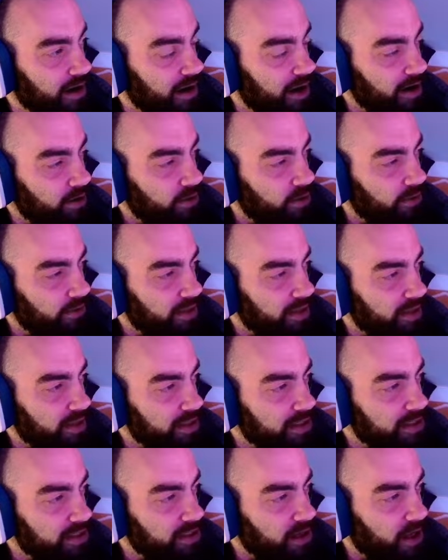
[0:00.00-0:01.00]
I don't know that
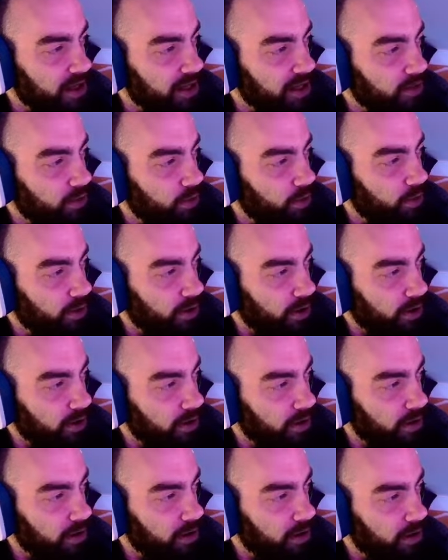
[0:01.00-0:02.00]
this is all in order.
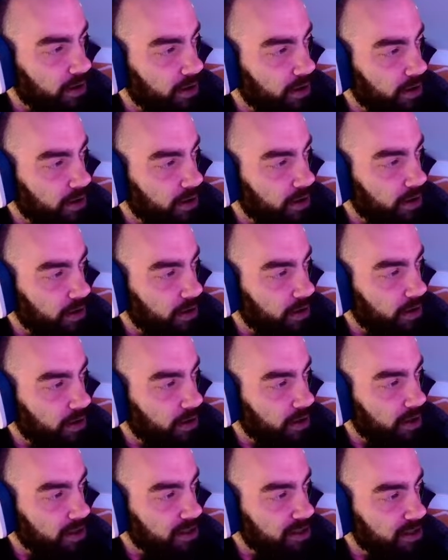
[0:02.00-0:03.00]

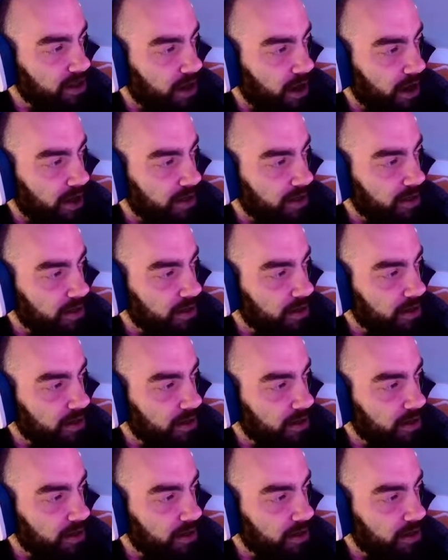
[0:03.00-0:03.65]
It's not.